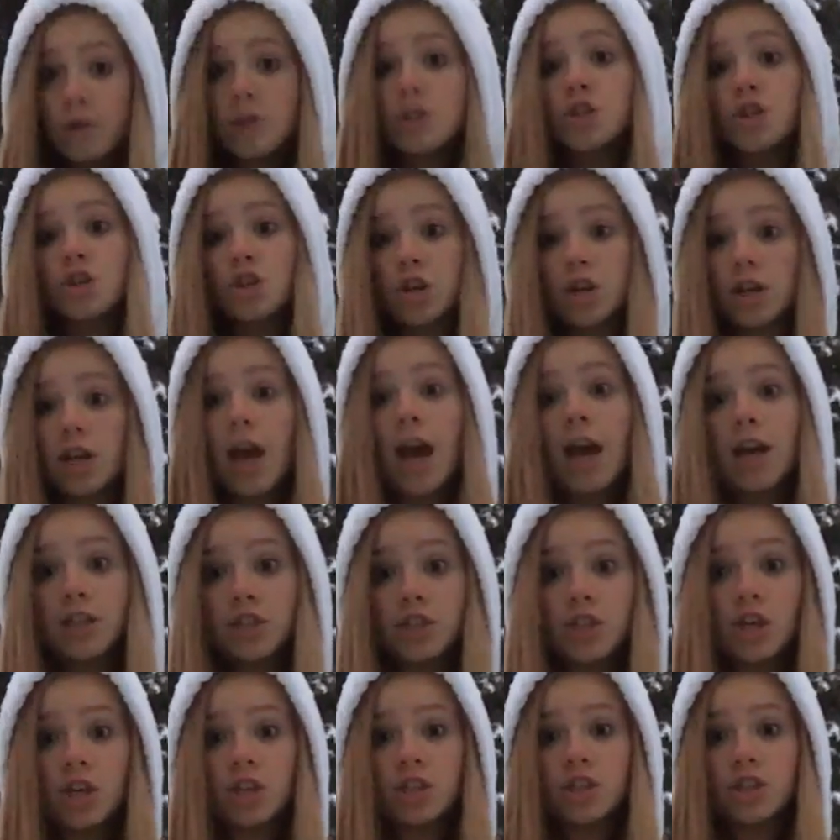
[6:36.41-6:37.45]
went to their cage
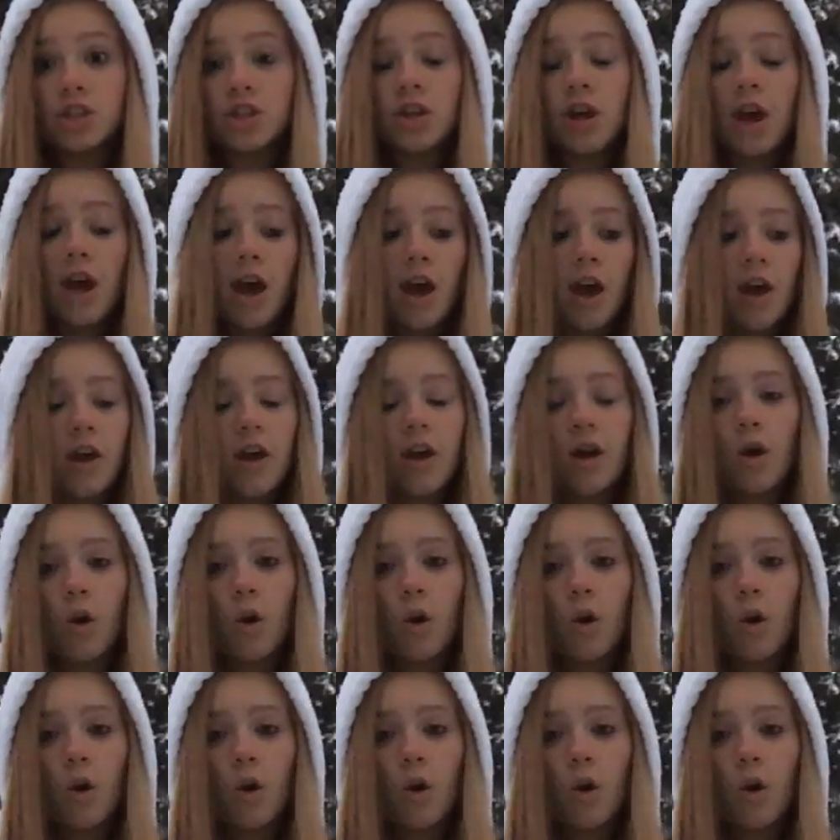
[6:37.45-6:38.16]
yesterday,